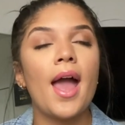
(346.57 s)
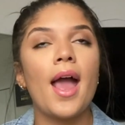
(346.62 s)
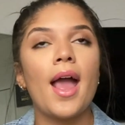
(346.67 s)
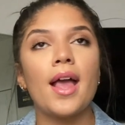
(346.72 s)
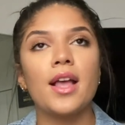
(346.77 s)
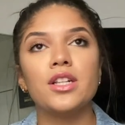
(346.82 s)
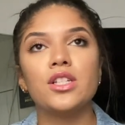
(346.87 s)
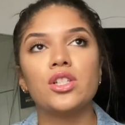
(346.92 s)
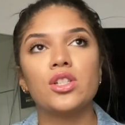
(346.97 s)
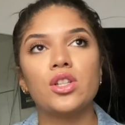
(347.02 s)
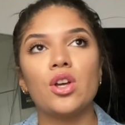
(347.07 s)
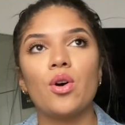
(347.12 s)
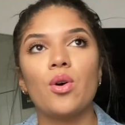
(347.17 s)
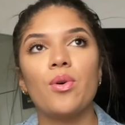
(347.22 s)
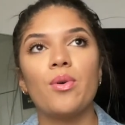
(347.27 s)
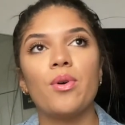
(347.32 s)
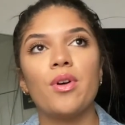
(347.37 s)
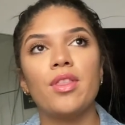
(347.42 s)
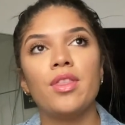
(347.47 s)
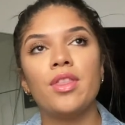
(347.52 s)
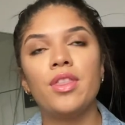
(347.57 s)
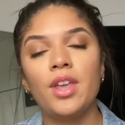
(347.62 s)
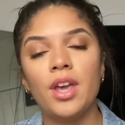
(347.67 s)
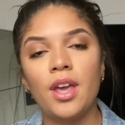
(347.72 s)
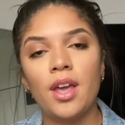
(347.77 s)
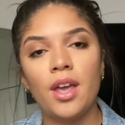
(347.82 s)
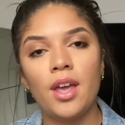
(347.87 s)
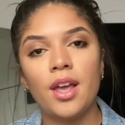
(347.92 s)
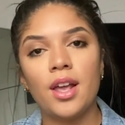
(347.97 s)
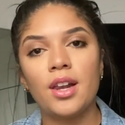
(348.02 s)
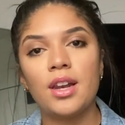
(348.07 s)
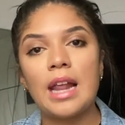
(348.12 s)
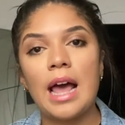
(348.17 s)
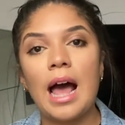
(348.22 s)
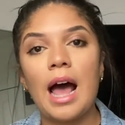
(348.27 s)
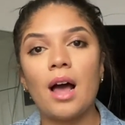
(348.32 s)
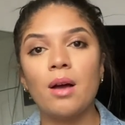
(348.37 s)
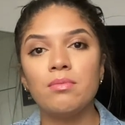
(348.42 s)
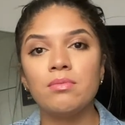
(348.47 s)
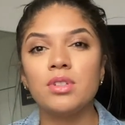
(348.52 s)
And so then
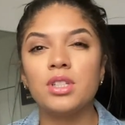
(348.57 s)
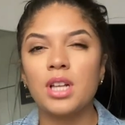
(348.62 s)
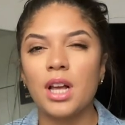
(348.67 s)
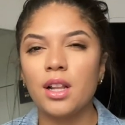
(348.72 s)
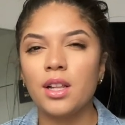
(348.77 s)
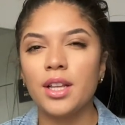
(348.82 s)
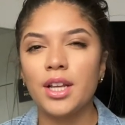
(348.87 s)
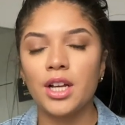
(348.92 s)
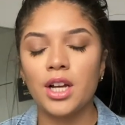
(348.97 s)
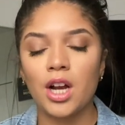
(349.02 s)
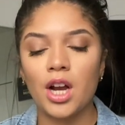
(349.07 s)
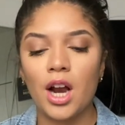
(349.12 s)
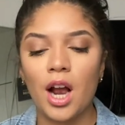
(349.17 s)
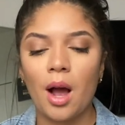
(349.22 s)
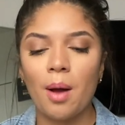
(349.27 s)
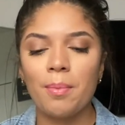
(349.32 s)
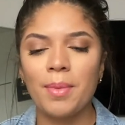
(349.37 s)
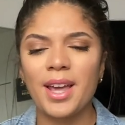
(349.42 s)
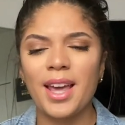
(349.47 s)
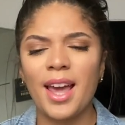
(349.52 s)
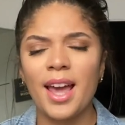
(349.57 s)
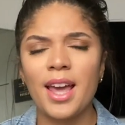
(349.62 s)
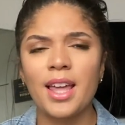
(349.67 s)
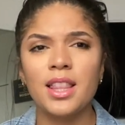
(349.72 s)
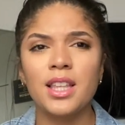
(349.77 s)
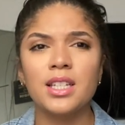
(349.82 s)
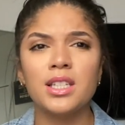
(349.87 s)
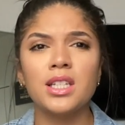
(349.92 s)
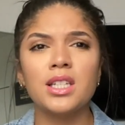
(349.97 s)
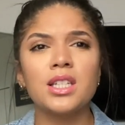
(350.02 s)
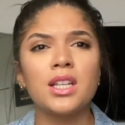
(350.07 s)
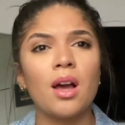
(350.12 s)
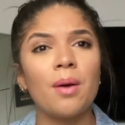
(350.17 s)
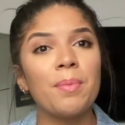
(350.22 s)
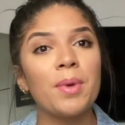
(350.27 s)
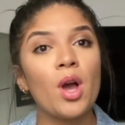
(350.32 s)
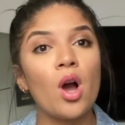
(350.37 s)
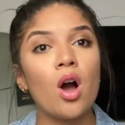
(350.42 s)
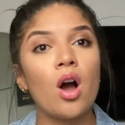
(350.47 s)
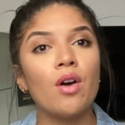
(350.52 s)
I'm telling her, I'm like, hey, this is
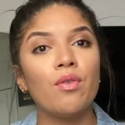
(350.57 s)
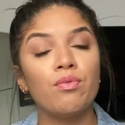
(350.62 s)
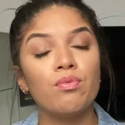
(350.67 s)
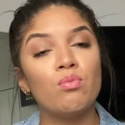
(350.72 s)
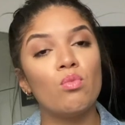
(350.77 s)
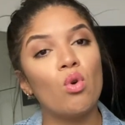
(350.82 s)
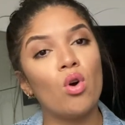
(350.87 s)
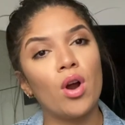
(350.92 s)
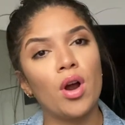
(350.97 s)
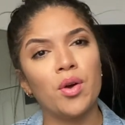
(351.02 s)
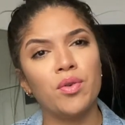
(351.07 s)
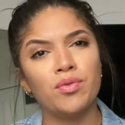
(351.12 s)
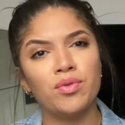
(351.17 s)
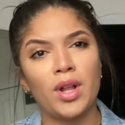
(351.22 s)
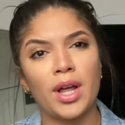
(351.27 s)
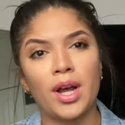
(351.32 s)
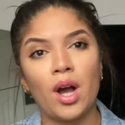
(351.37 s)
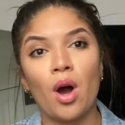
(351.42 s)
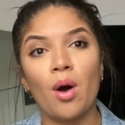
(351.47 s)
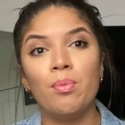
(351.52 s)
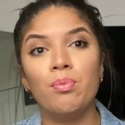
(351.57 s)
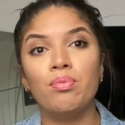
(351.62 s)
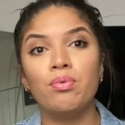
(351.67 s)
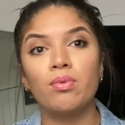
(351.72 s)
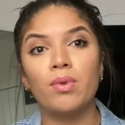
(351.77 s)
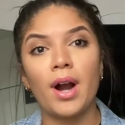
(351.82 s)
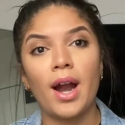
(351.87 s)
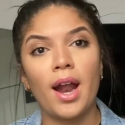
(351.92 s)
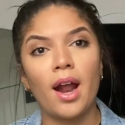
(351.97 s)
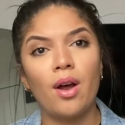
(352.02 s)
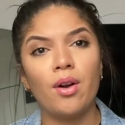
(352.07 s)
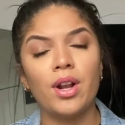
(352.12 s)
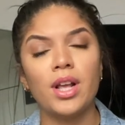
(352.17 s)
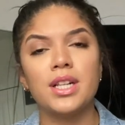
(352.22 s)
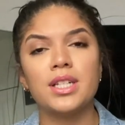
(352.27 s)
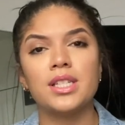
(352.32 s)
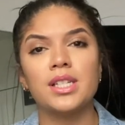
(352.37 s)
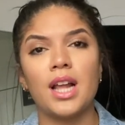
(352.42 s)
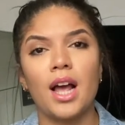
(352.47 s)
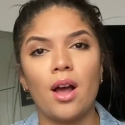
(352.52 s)
coming off more of like a brown.
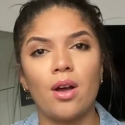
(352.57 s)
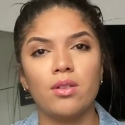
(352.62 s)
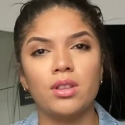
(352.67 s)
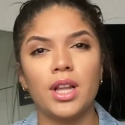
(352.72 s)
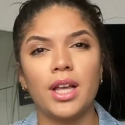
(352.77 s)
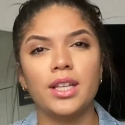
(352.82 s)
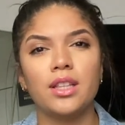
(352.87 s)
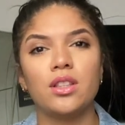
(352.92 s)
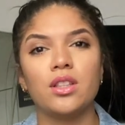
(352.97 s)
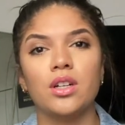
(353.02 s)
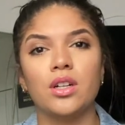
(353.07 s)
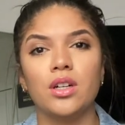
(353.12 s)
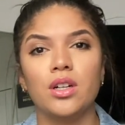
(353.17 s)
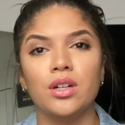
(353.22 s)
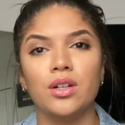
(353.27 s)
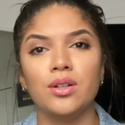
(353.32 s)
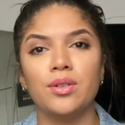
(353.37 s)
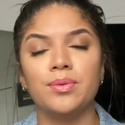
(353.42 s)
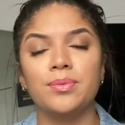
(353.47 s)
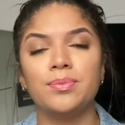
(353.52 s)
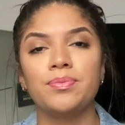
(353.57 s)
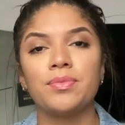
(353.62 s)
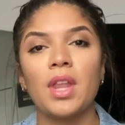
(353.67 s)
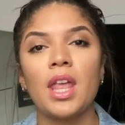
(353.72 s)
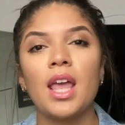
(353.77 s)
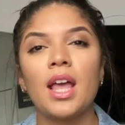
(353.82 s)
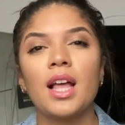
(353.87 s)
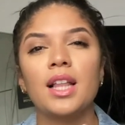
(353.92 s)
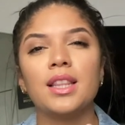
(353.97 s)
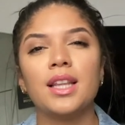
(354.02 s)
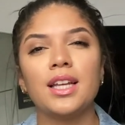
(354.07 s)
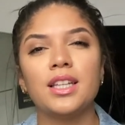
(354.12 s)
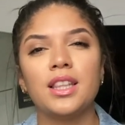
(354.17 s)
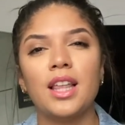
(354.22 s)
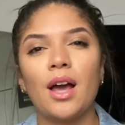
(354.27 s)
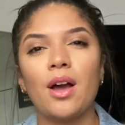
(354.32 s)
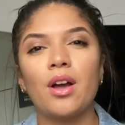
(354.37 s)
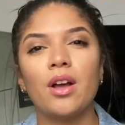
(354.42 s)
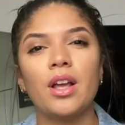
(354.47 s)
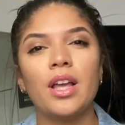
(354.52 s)
It's not like the, like
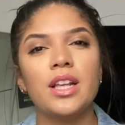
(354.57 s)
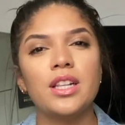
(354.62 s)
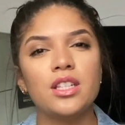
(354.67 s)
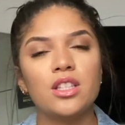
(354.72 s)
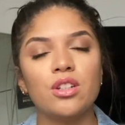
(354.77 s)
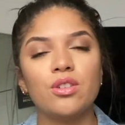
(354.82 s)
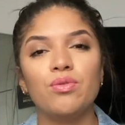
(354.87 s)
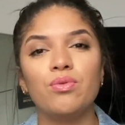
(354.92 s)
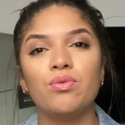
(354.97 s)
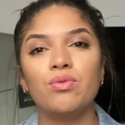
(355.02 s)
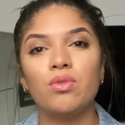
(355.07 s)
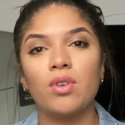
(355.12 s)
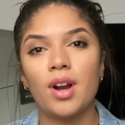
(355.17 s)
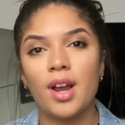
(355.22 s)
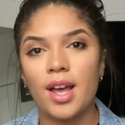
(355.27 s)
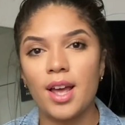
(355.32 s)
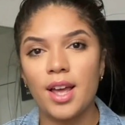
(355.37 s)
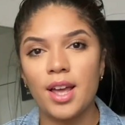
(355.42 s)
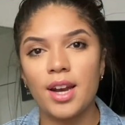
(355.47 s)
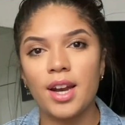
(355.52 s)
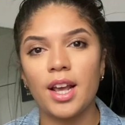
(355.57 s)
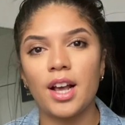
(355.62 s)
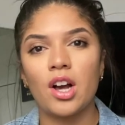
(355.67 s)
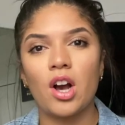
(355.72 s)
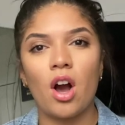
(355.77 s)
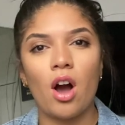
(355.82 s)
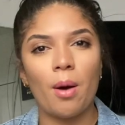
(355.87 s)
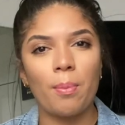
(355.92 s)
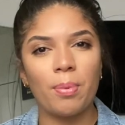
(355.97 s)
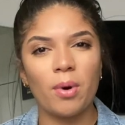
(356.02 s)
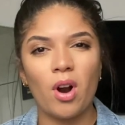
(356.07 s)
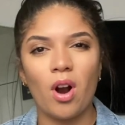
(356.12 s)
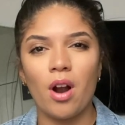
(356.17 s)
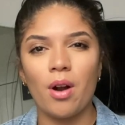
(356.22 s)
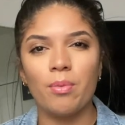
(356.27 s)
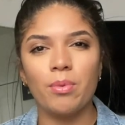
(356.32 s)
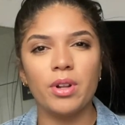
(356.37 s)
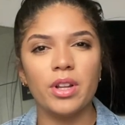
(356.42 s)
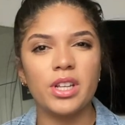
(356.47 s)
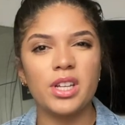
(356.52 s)
that hints of red and copper
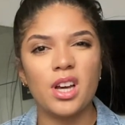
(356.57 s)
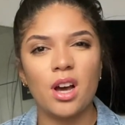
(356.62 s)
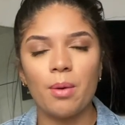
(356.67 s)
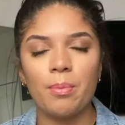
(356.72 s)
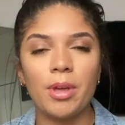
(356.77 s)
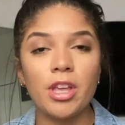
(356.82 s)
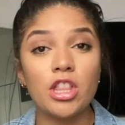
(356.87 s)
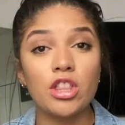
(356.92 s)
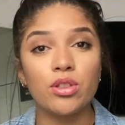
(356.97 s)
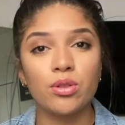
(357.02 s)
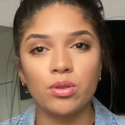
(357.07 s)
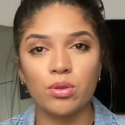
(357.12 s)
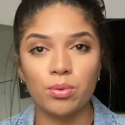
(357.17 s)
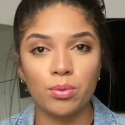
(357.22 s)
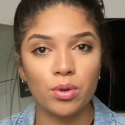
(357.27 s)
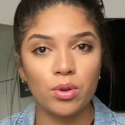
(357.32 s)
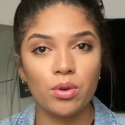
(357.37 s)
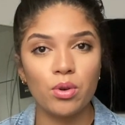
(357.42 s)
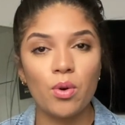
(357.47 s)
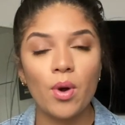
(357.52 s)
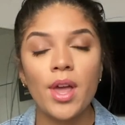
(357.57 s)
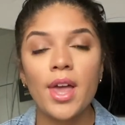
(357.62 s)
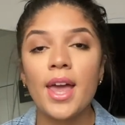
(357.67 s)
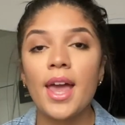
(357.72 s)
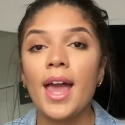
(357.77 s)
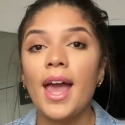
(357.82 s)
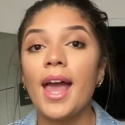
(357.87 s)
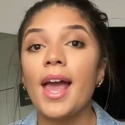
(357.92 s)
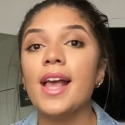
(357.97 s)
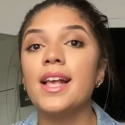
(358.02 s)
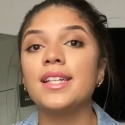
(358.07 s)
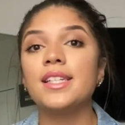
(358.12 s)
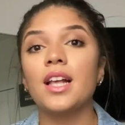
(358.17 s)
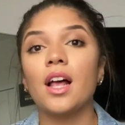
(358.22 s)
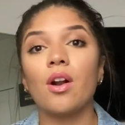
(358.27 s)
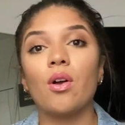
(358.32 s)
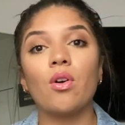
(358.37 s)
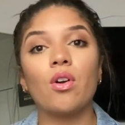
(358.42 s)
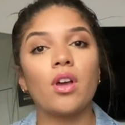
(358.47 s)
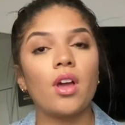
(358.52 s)
aren't really coming through. Is
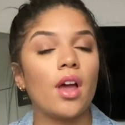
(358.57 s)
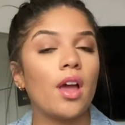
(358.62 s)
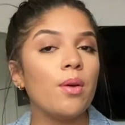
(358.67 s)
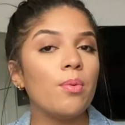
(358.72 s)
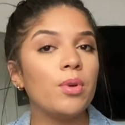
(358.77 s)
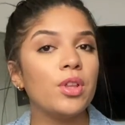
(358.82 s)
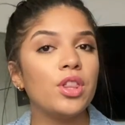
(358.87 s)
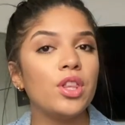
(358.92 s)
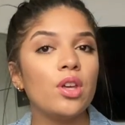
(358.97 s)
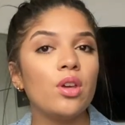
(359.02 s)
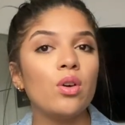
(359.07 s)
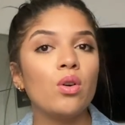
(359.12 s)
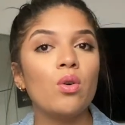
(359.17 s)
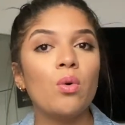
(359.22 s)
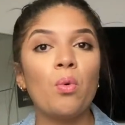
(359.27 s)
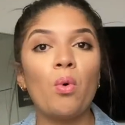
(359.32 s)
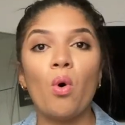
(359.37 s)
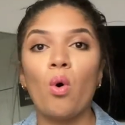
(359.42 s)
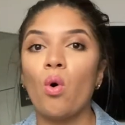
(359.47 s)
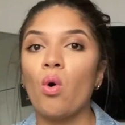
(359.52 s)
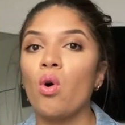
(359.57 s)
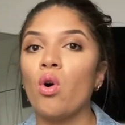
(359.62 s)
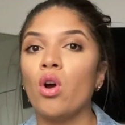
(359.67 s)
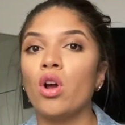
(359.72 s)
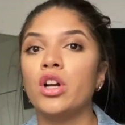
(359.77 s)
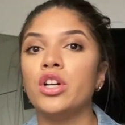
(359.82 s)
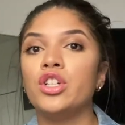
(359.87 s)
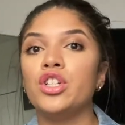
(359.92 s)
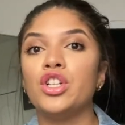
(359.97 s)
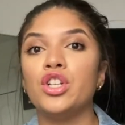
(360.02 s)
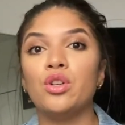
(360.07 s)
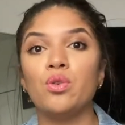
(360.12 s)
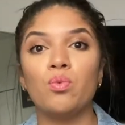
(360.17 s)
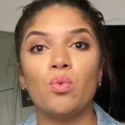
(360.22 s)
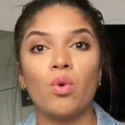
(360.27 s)
that okay with you? Or do you